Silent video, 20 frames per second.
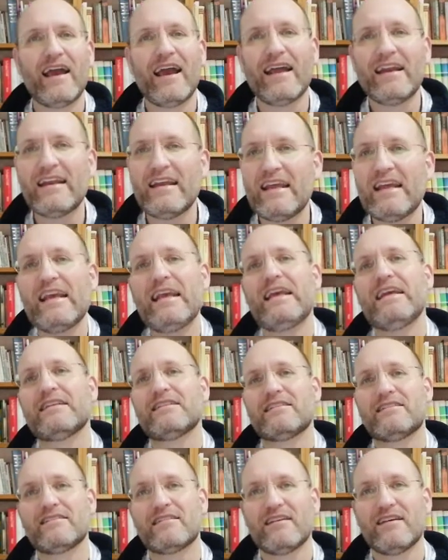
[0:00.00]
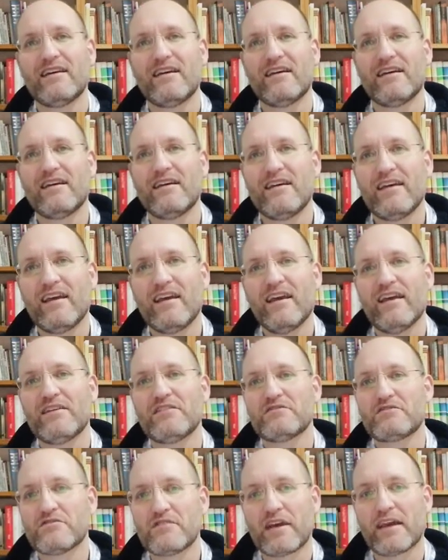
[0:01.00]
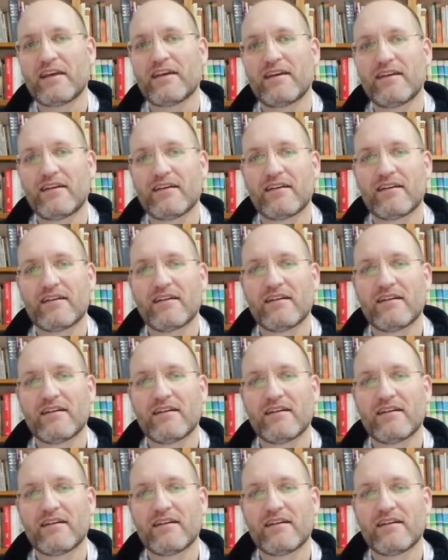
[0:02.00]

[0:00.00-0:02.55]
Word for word: and eat and drink.